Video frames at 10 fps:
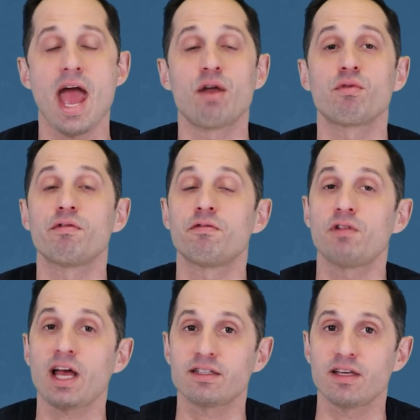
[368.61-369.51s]
and
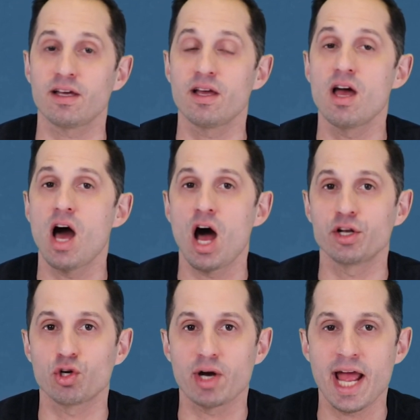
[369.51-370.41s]
reflecting
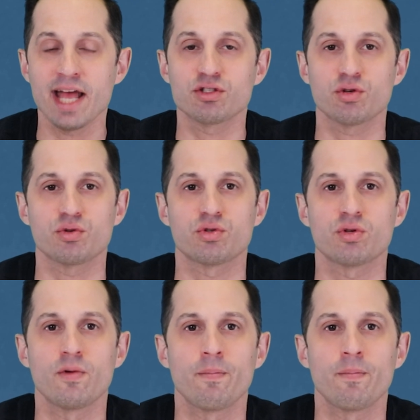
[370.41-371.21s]
on your answers.